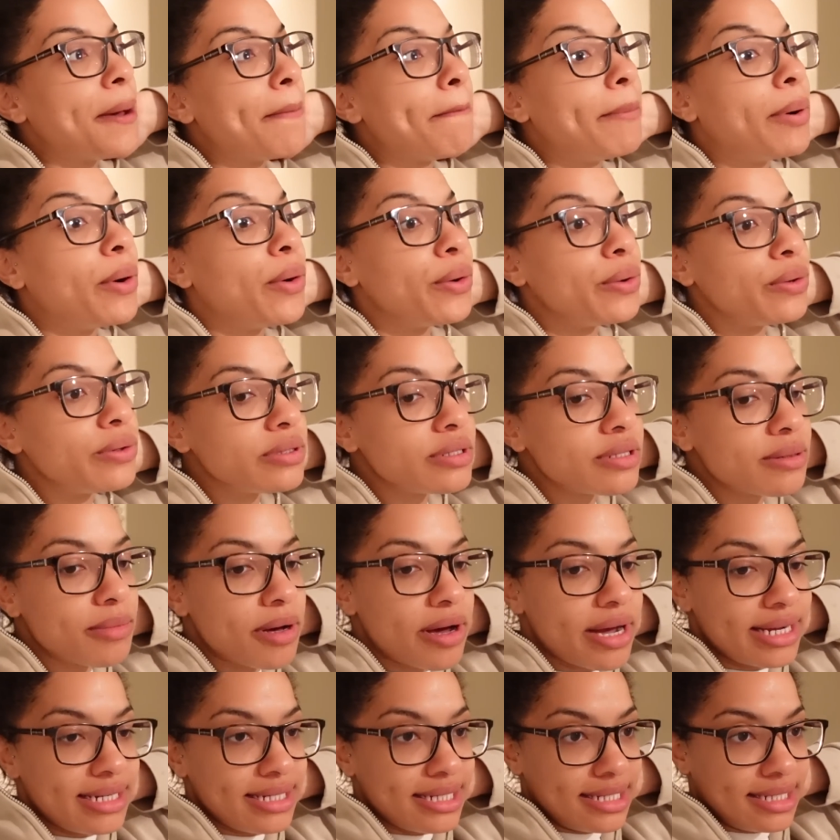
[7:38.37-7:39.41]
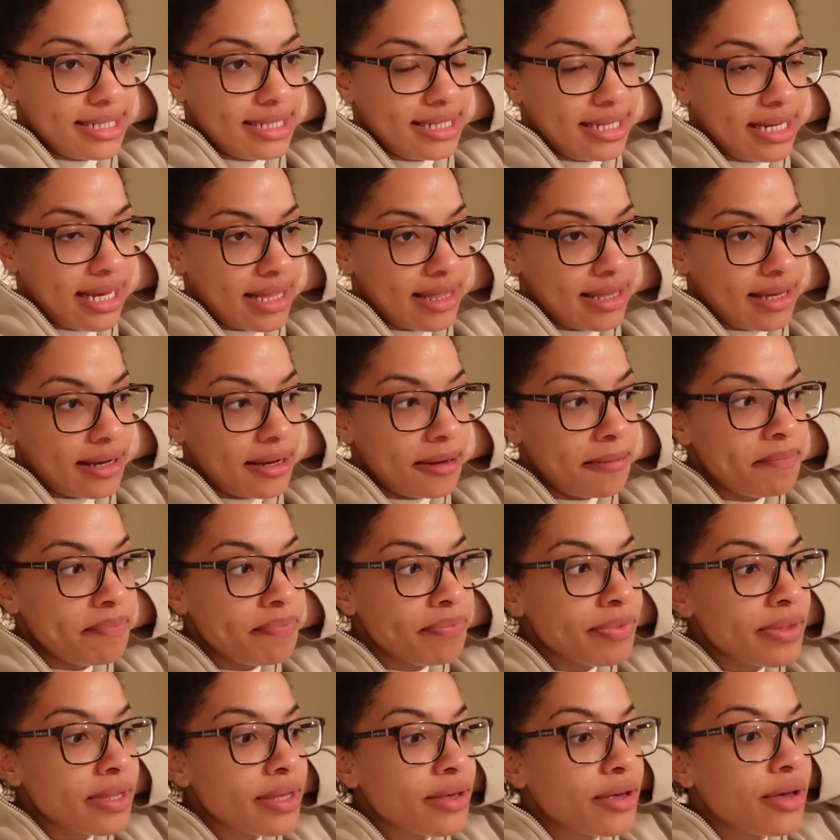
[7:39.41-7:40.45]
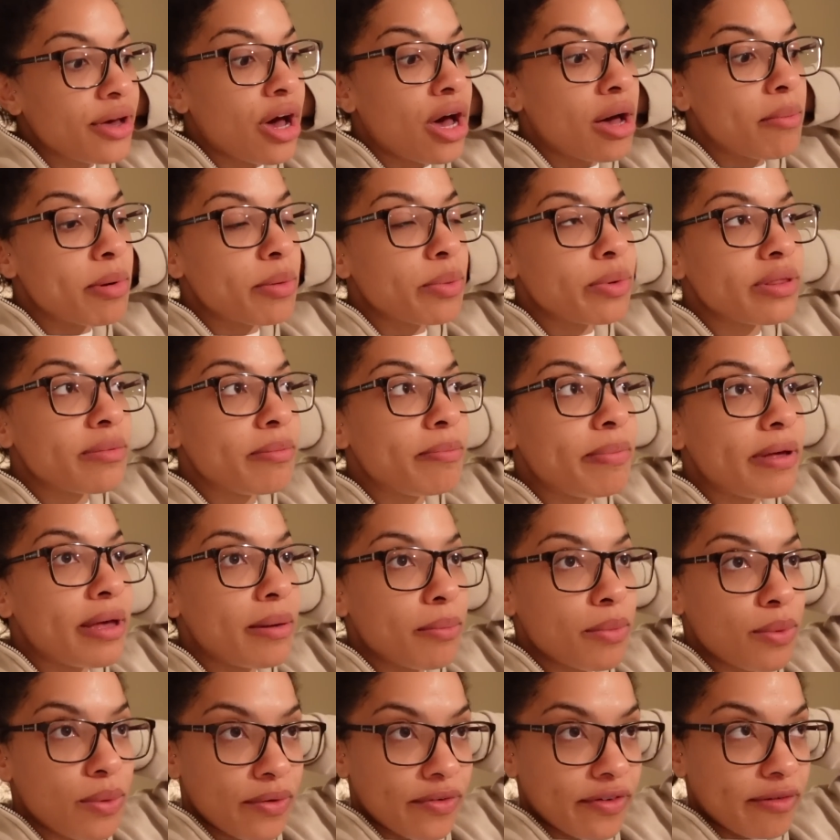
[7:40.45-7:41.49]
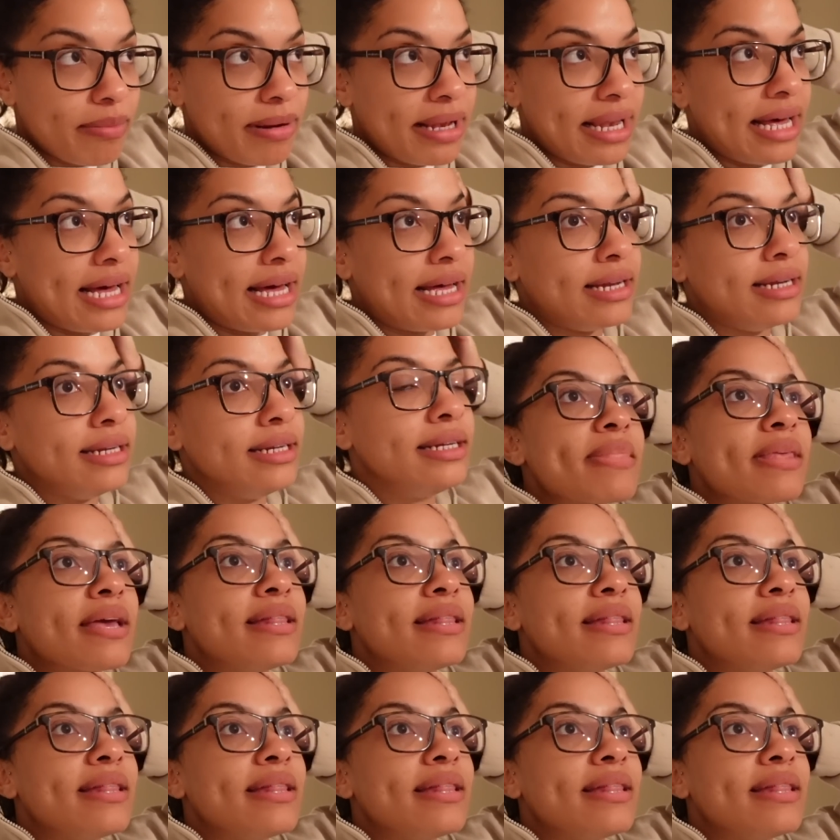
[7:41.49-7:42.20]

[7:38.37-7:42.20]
pull some ideas together come up with a bit more of a plan.